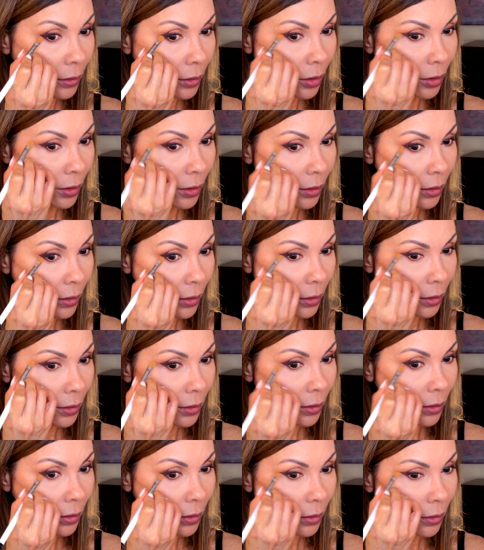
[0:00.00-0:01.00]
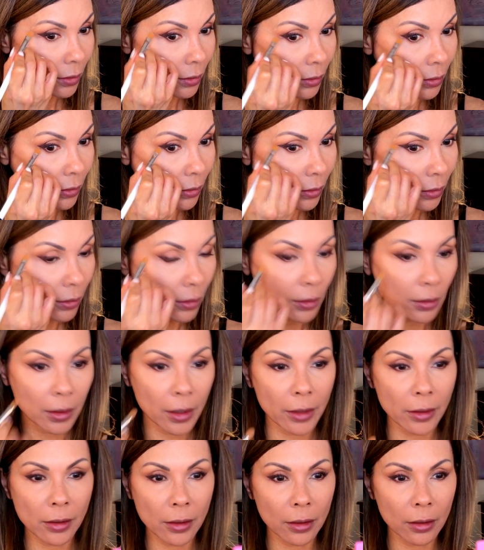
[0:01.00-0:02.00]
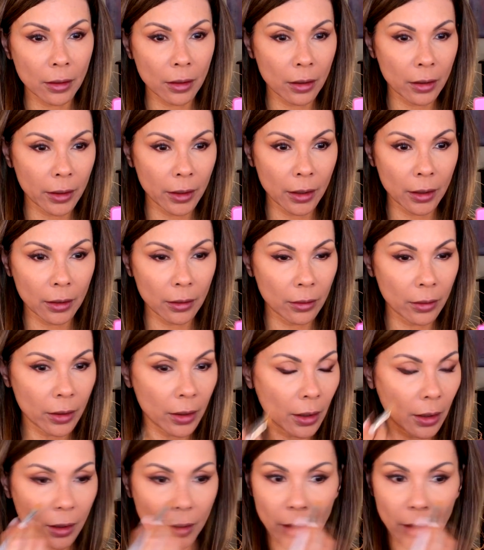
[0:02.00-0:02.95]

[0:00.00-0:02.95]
Just, it's nice and clean looking